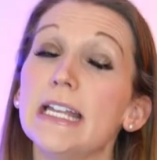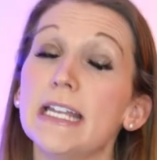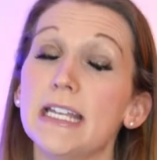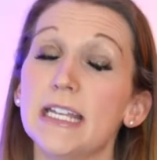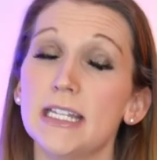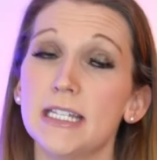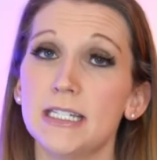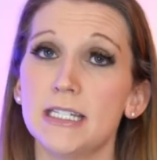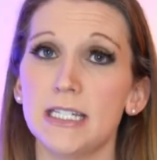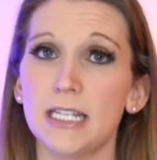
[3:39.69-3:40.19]

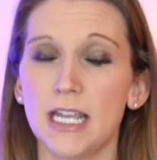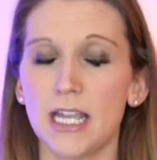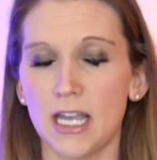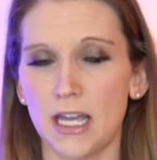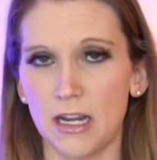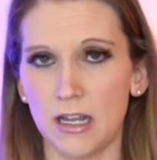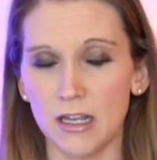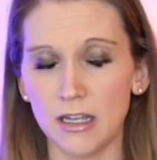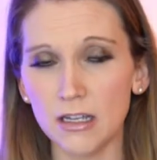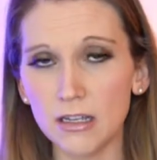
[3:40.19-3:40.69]

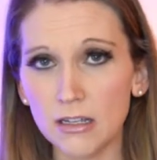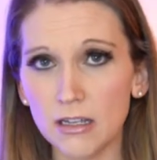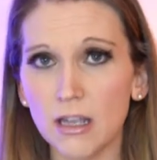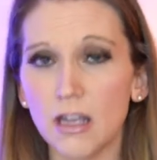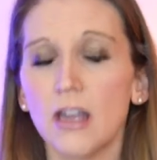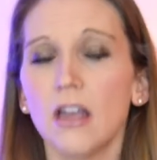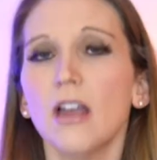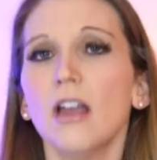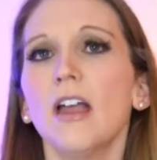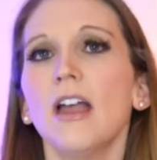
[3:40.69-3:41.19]
Indiana.
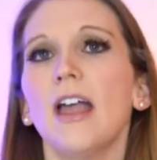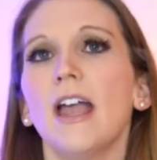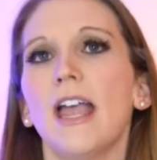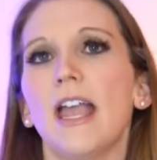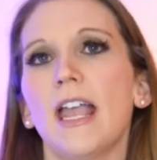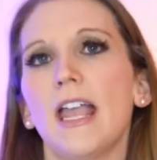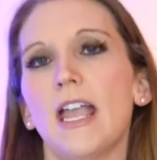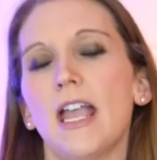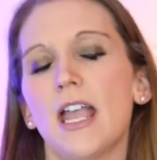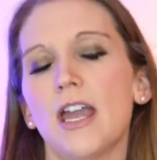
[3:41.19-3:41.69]

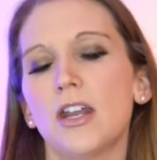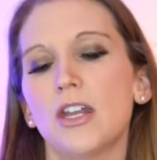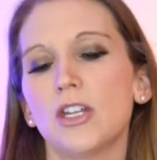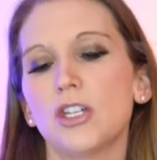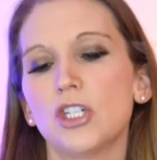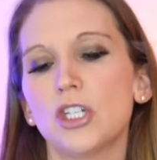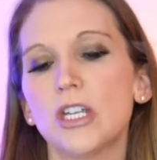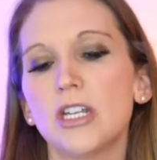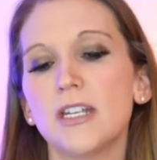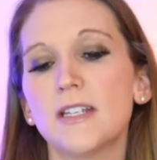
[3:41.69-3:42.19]

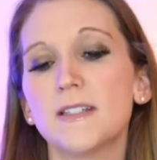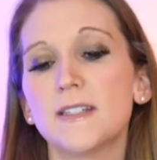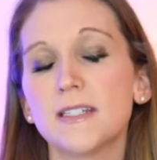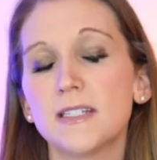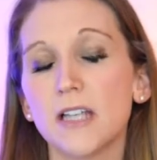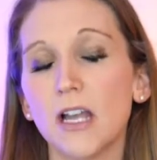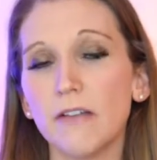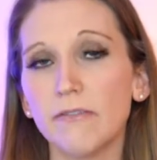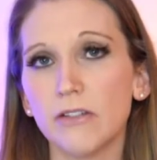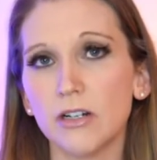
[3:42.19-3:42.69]
And she
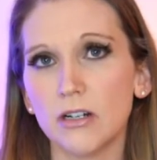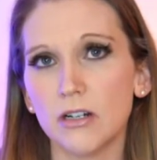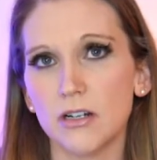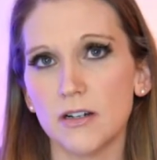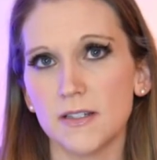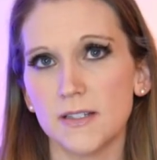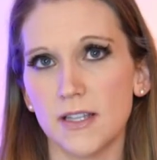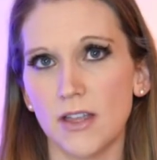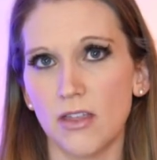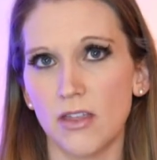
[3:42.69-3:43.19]

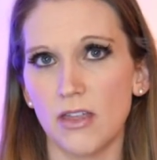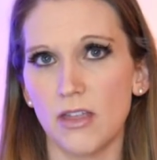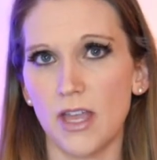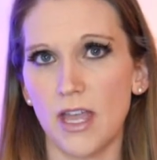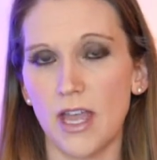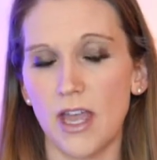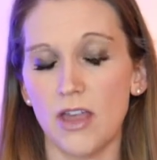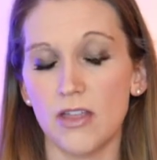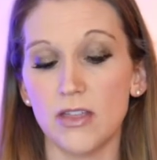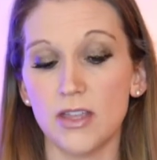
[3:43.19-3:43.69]
discovers
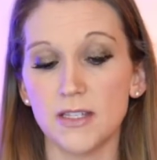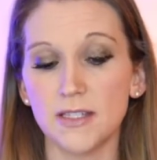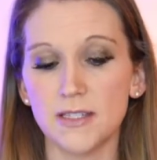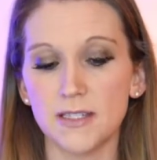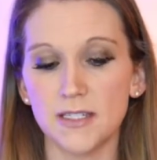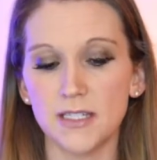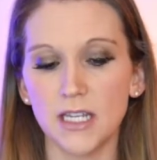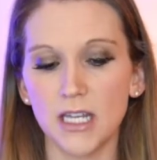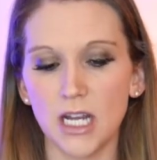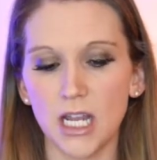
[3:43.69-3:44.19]
that the
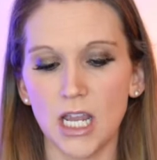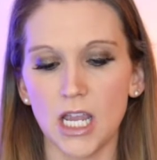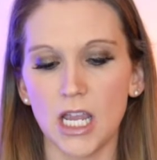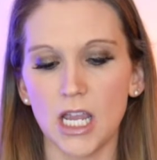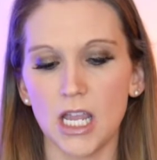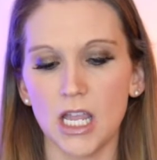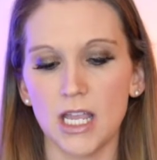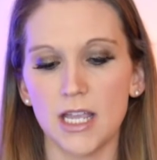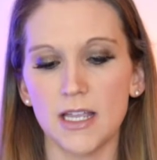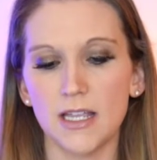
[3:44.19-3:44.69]

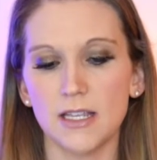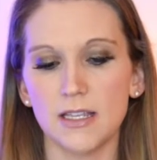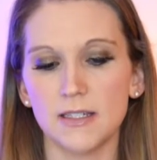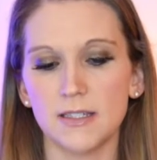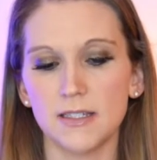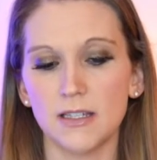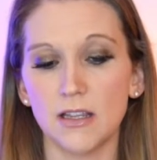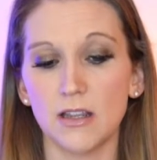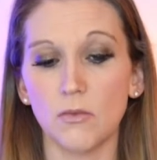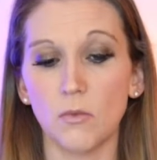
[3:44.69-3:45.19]
city
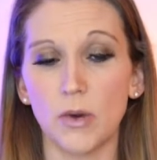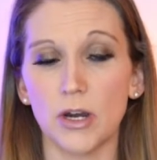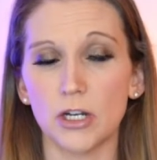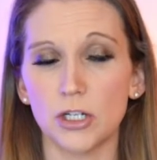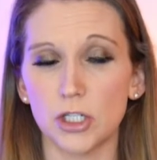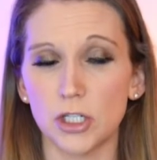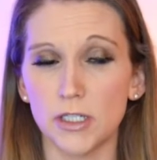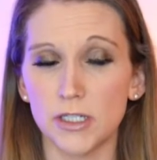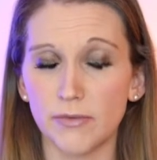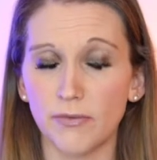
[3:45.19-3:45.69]
is
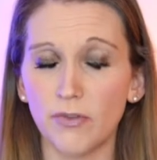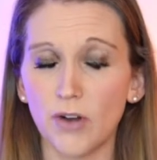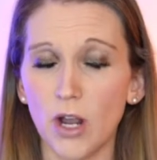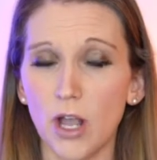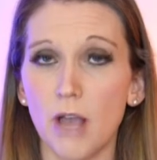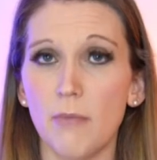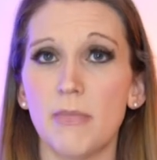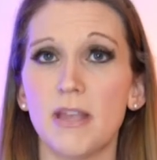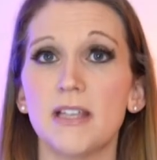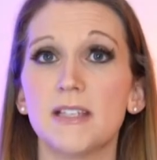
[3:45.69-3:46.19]
where she's
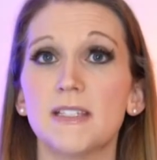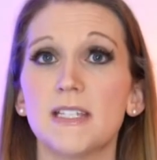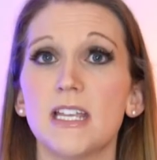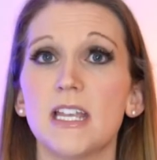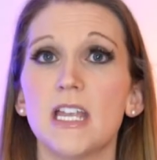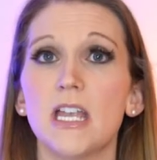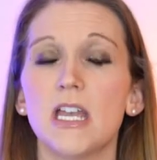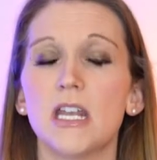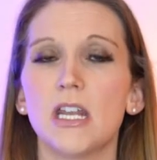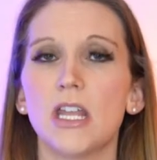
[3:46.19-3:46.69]
from is
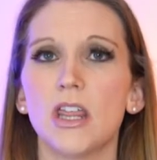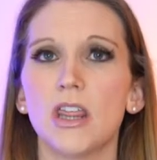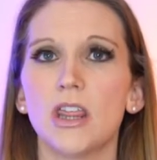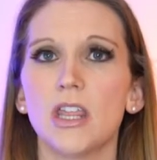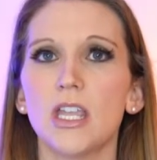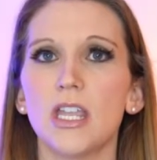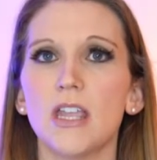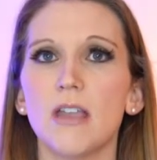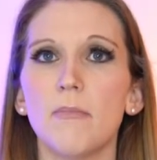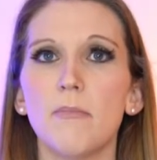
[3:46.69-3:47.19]
in
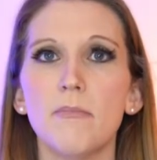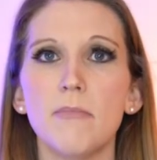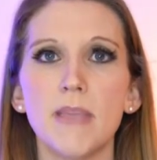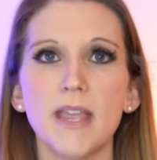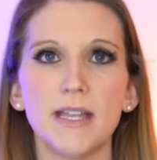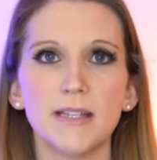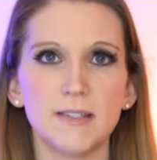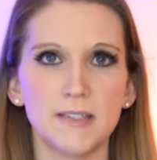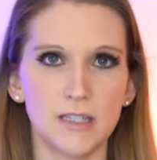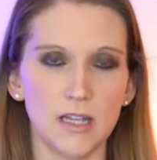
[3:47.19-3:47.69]
the
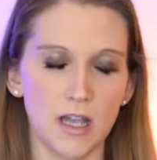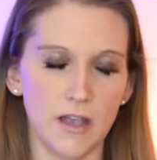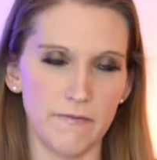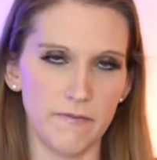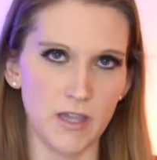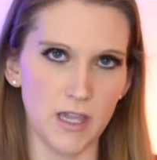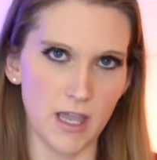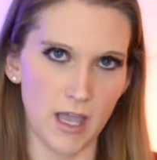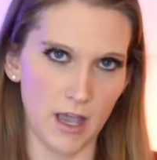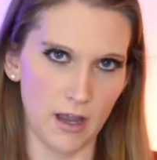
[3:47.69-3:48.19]
midst
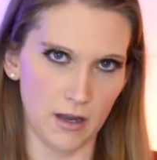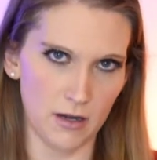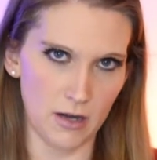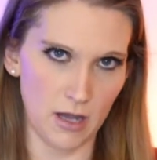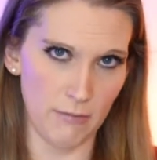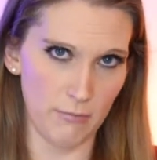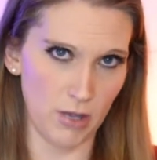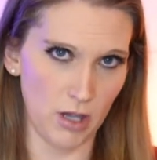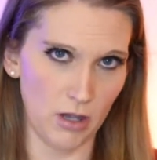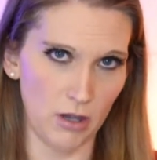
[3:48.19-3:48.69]
of the
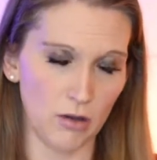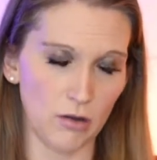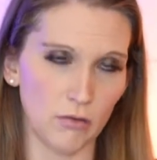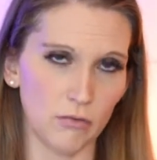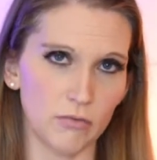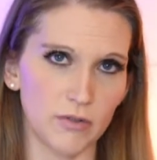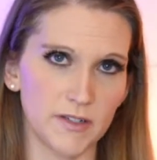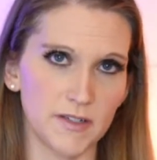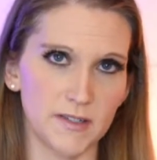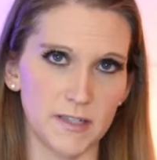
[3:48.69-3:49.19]
economic
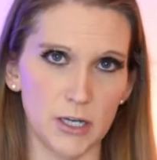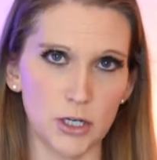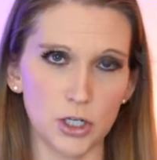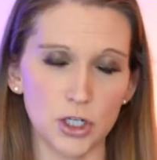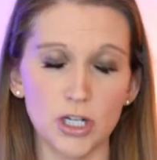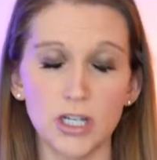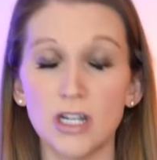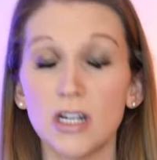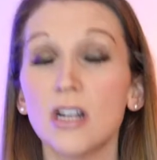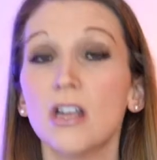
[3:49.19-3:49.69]

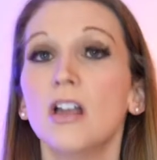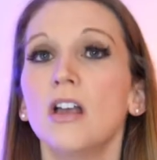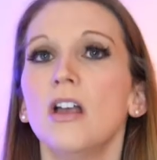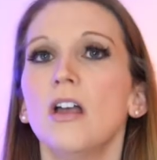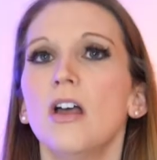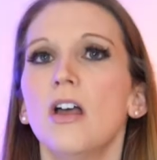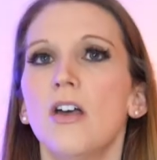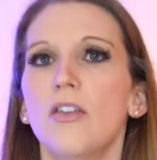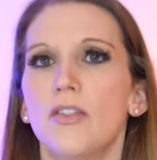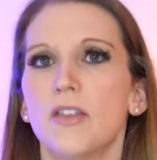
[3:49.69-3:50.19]
recession.
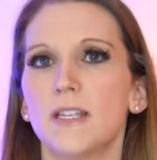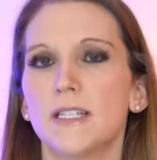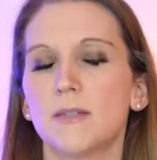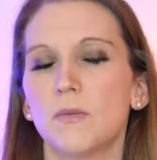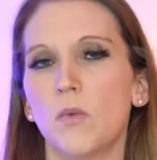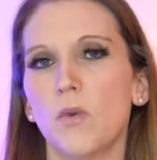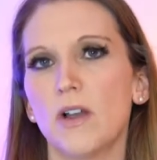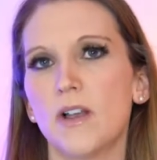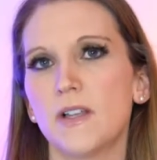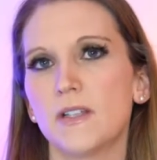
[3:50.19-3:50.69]

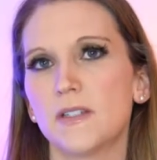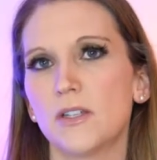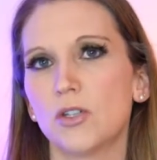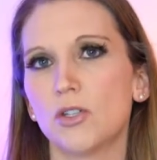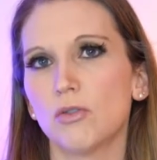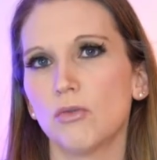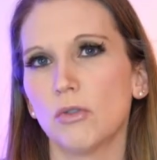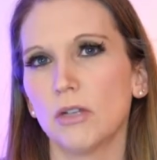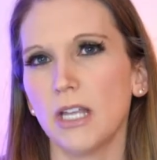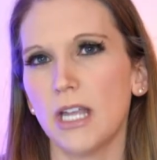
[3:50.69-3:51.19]
This was
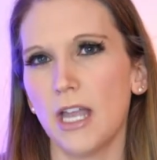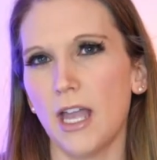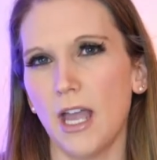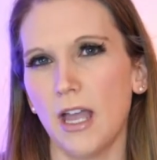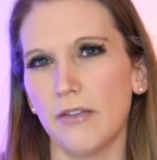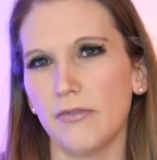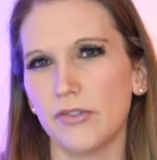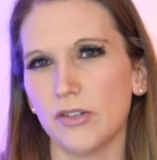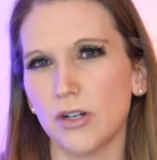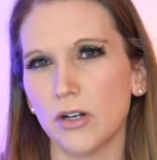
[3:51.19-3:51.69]
shortly
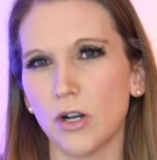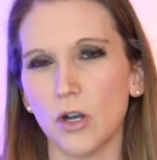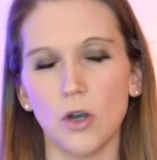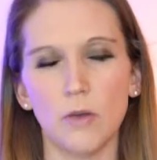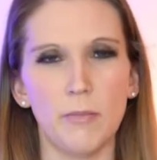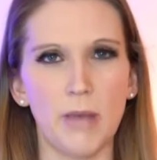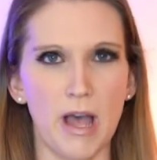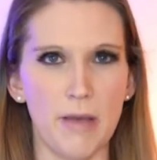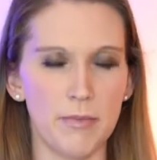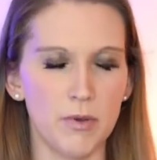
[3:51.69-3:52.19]
after
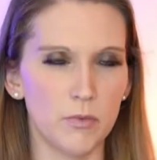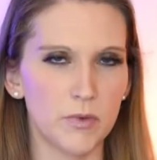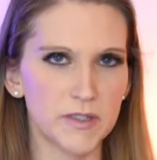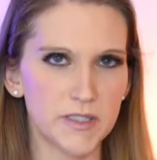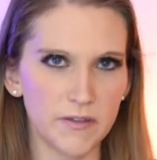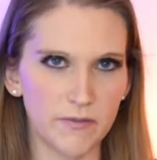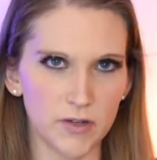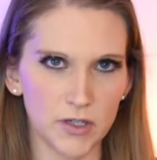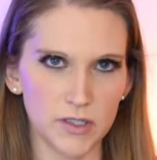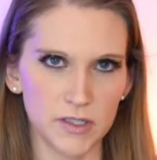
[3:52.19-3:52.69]
Obama
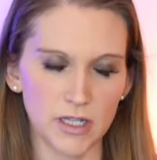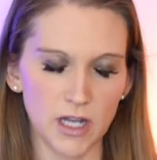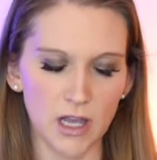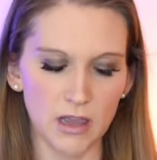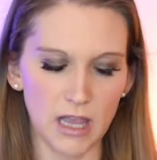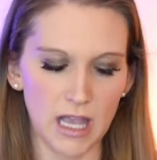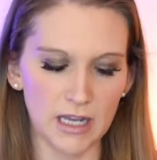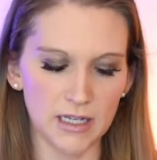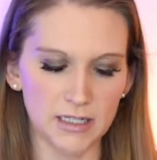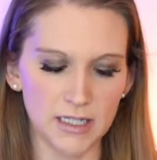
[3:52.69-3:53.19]
was first
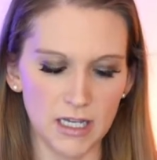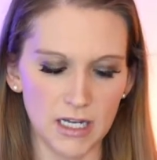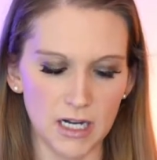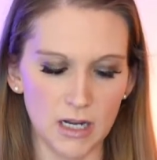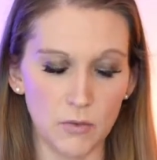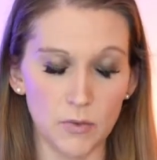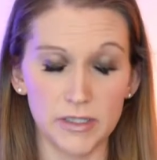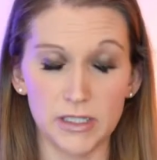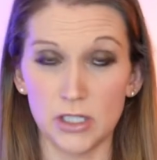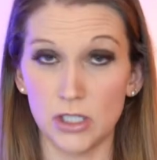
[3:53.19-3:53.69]
elected.
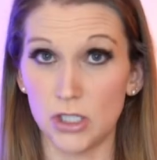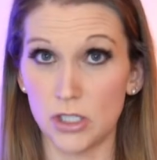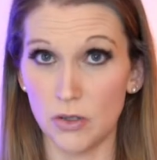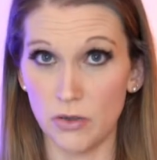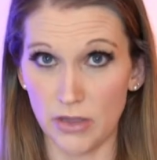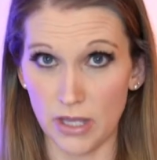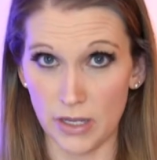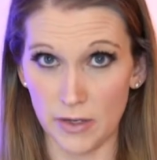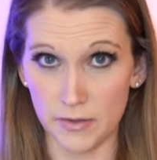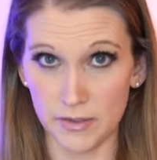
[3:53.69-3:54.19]
It was in
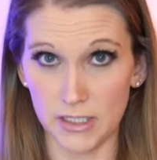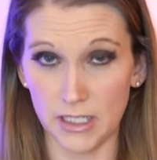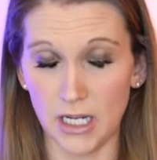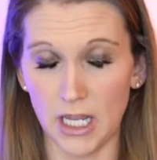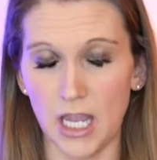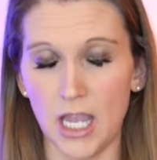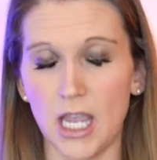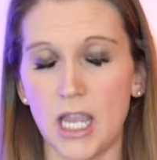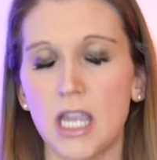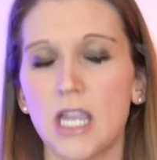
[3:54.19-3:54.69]
two thousand
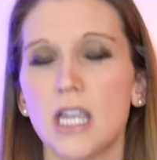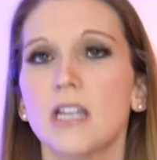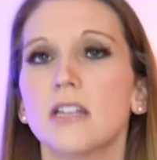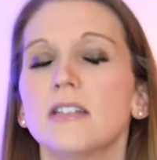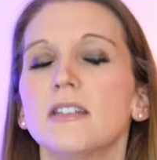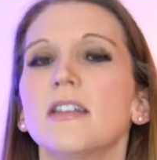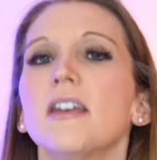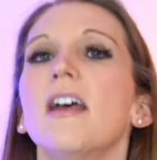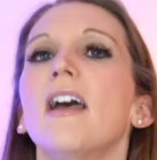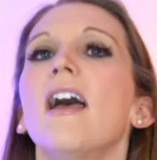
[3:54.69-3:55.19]

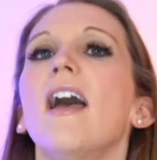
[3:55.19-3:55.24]
eight.